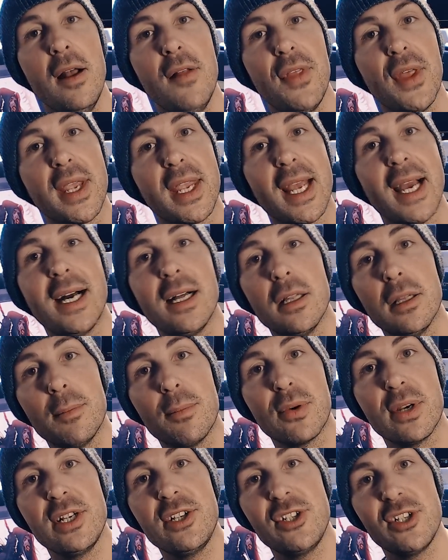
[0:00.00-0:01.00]
the
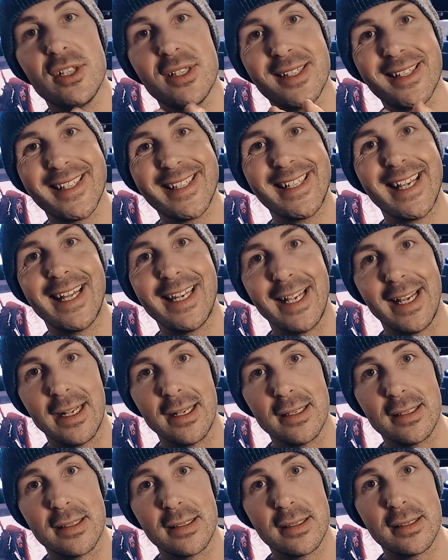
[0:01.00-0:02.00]
calibration
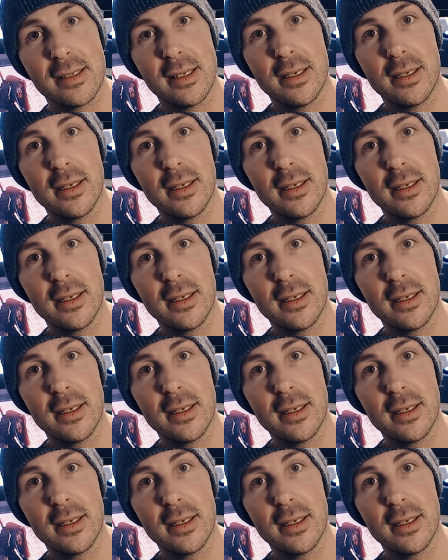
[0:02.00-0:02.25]
settings